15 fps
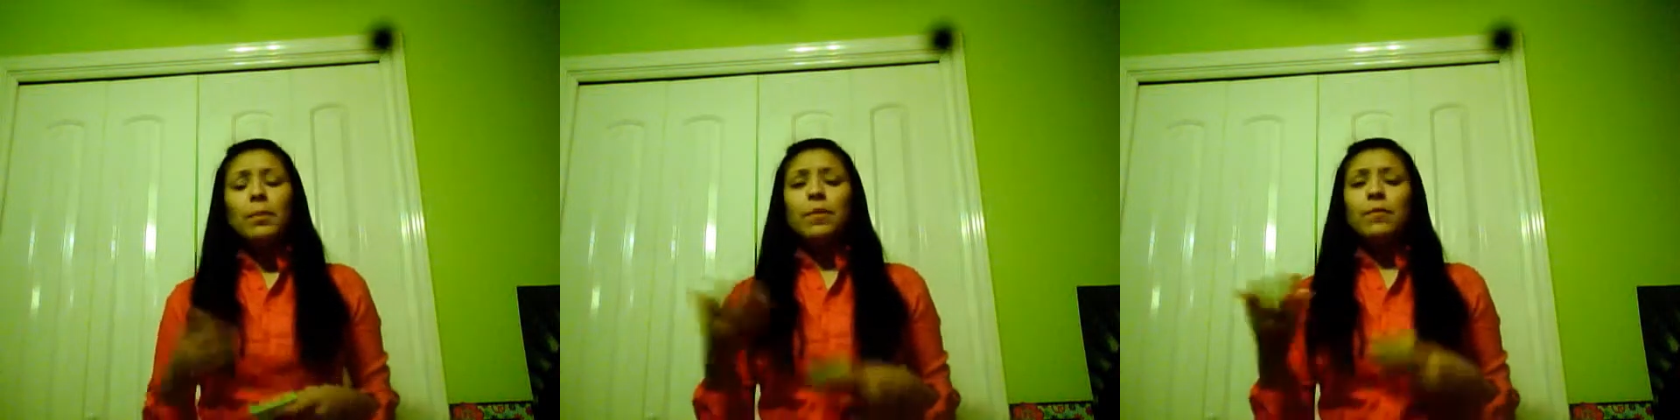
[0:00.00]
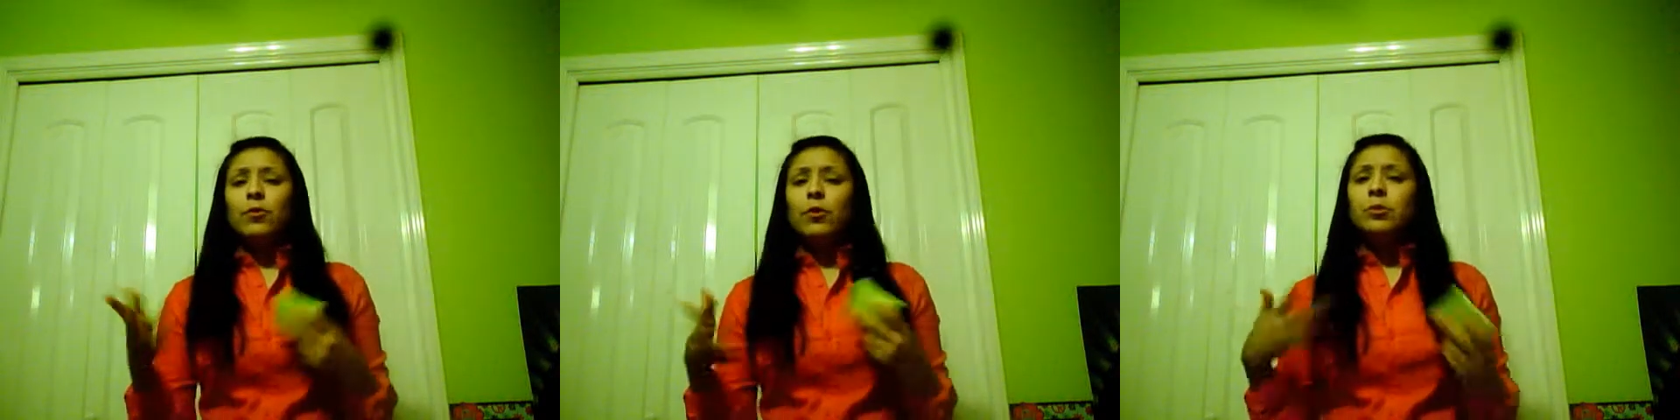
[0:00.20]

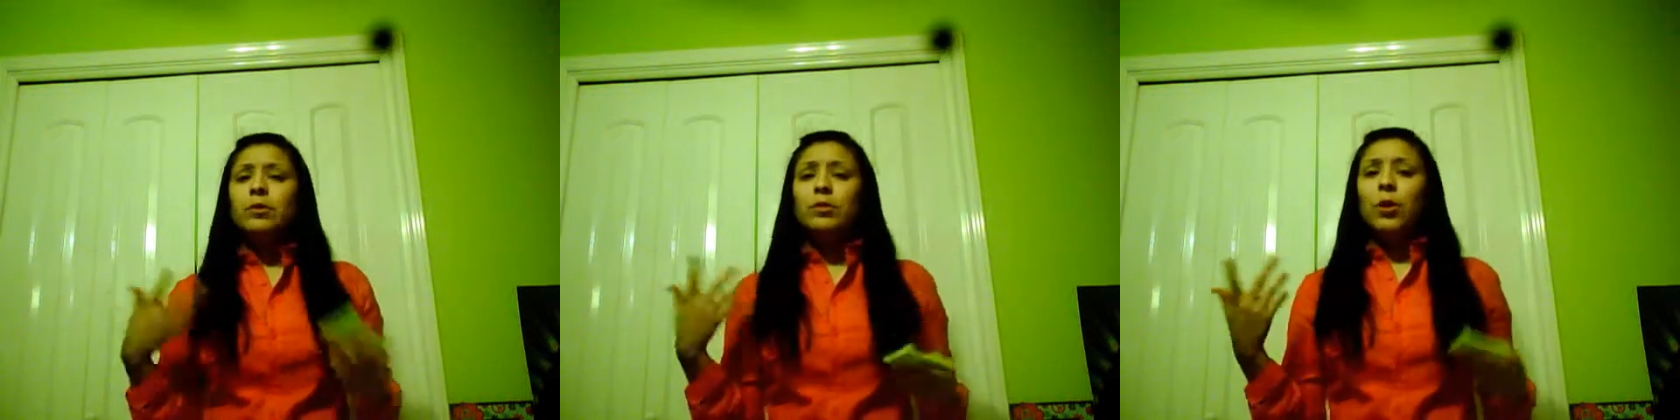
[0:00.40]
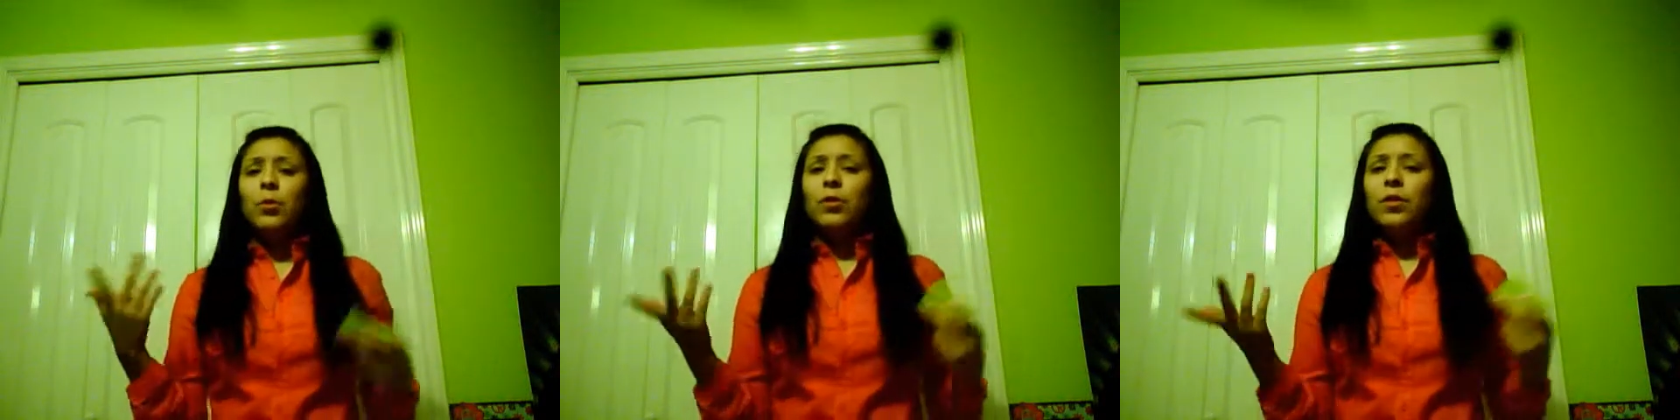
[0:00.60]
Before we
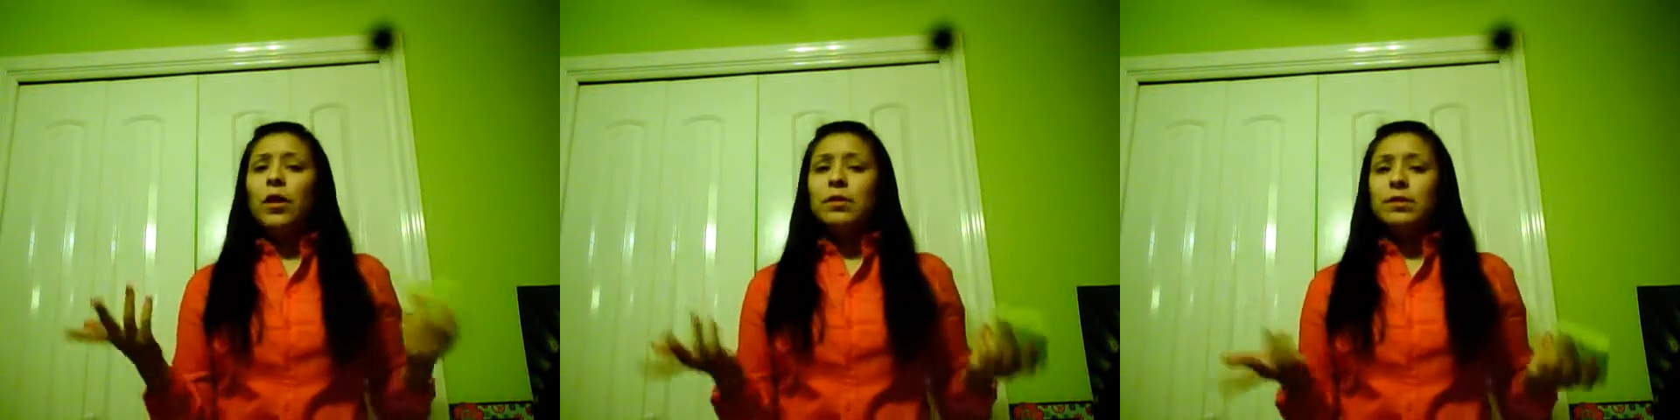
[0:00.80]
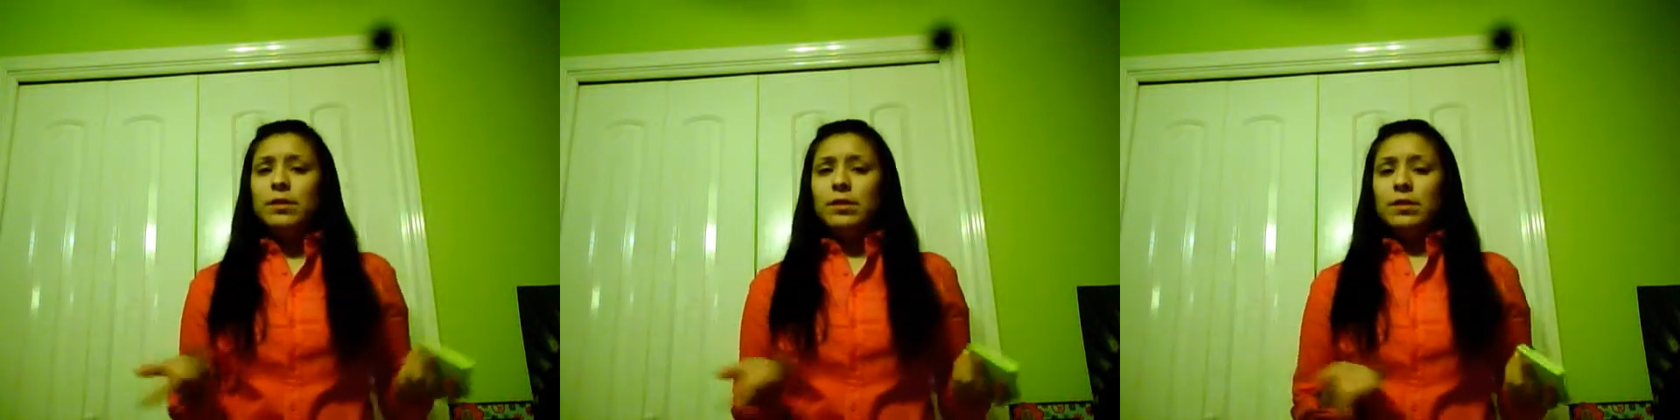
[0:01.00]
start with
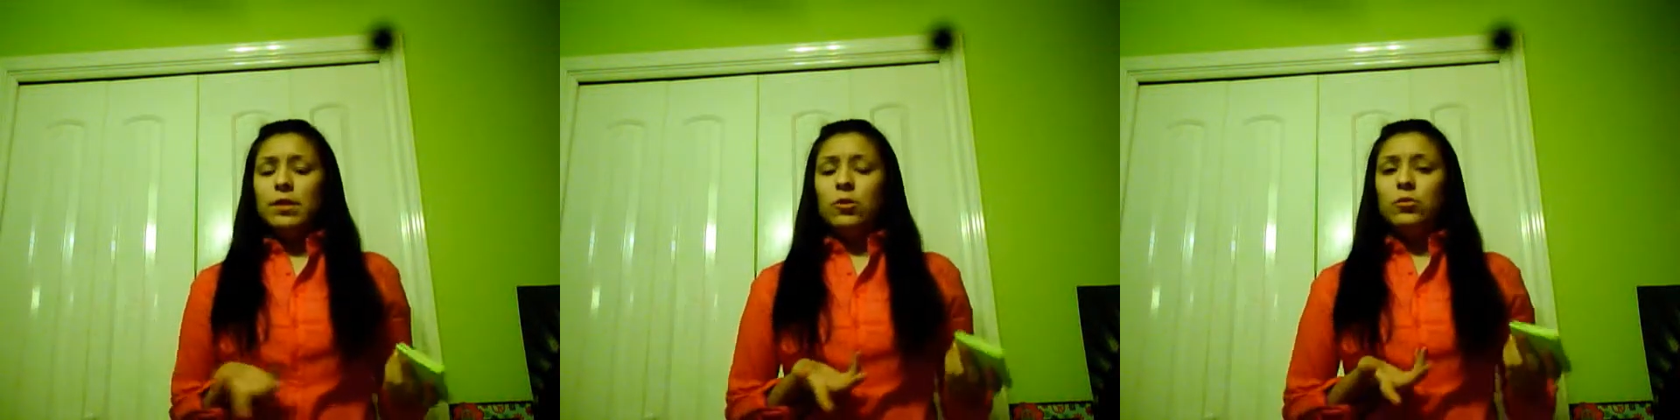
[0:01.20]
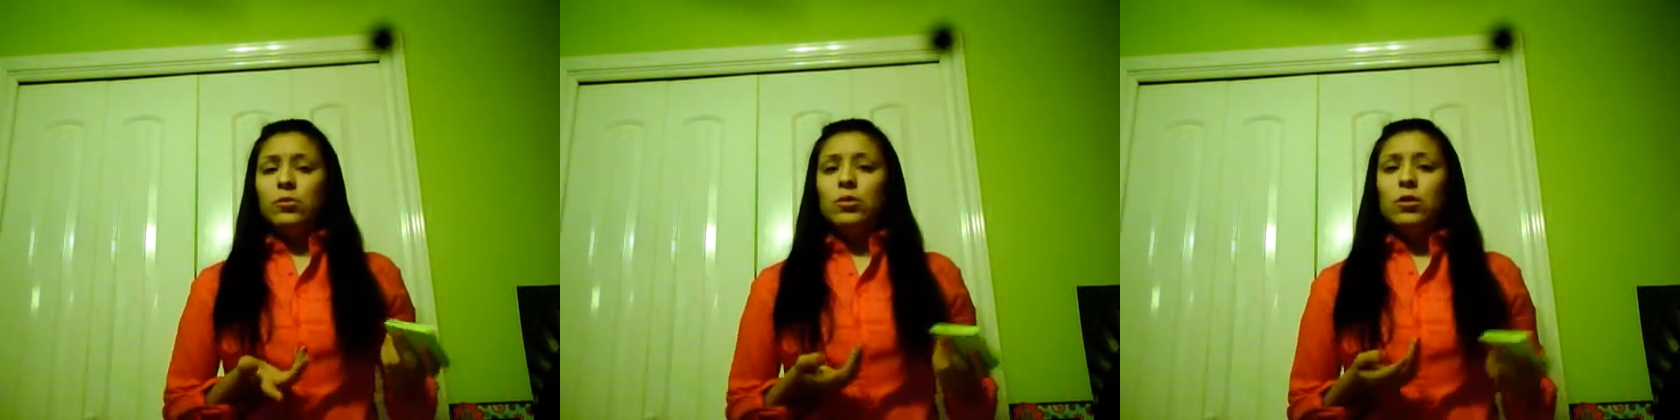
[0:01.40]
all the
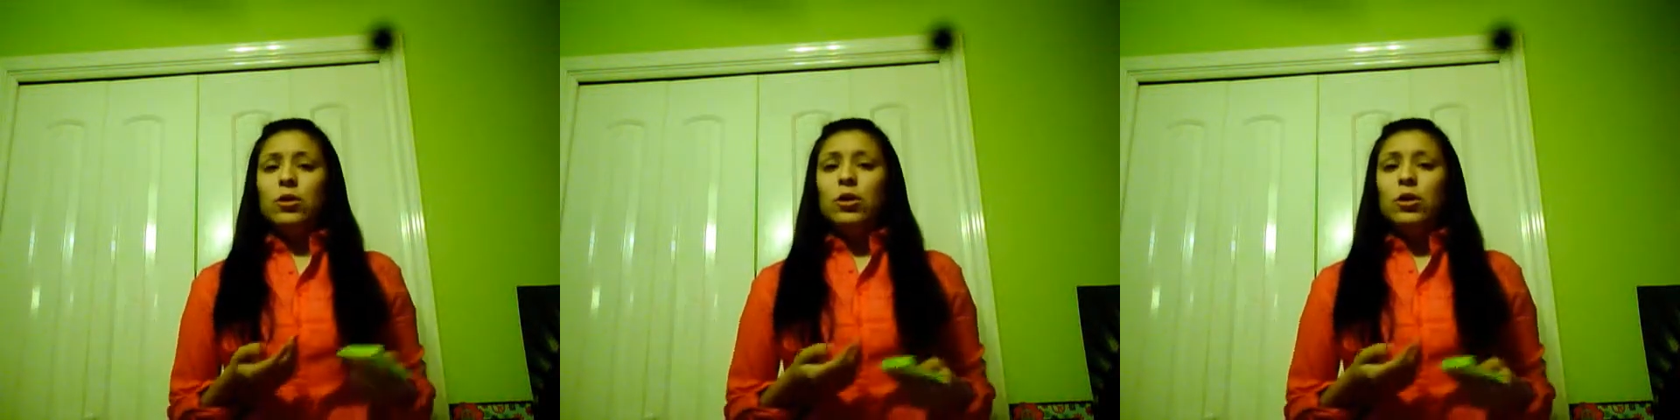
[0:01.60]
details,